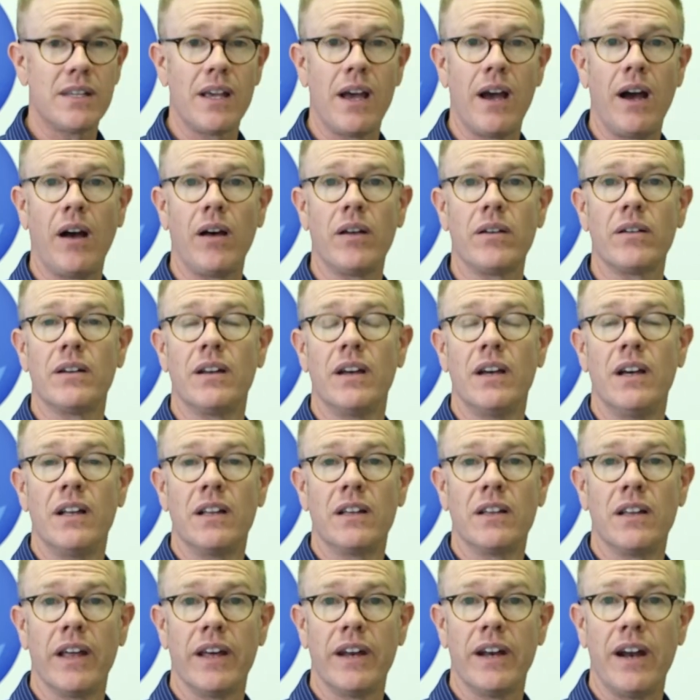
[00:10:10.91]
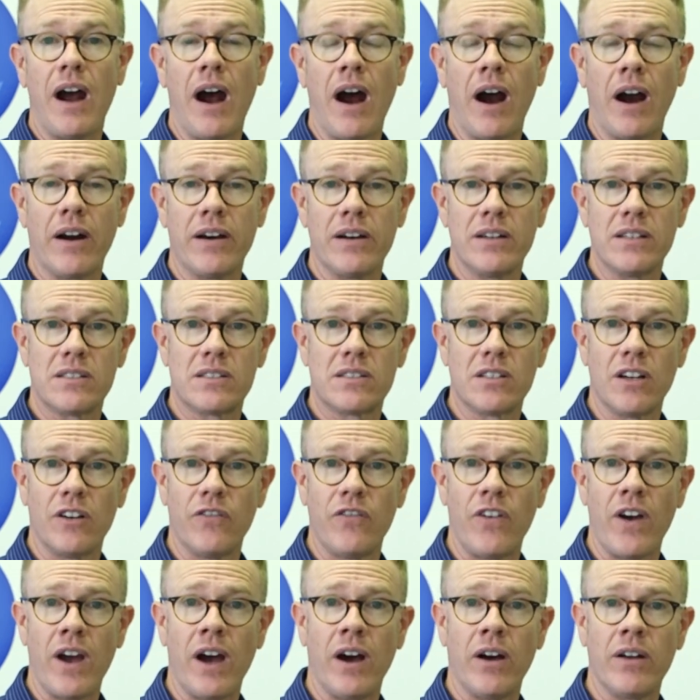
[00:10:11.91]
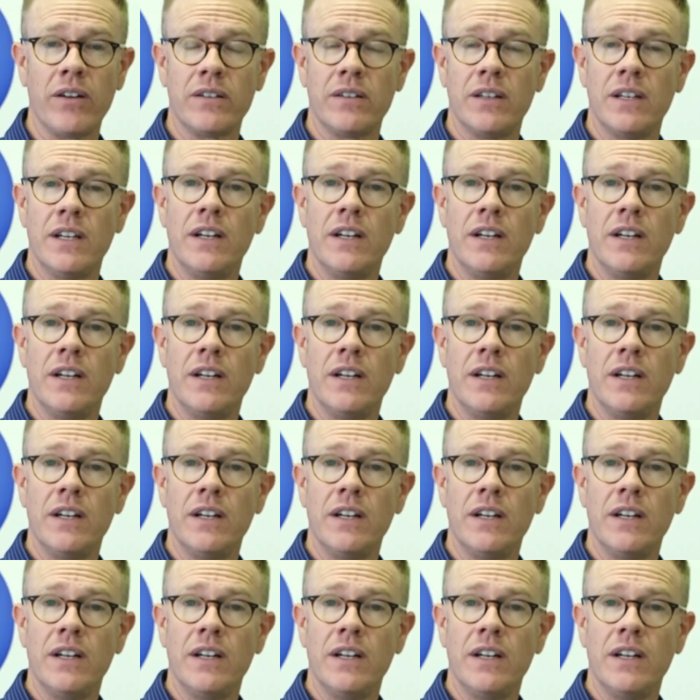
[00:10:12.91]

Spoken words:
out, let it iron itself out.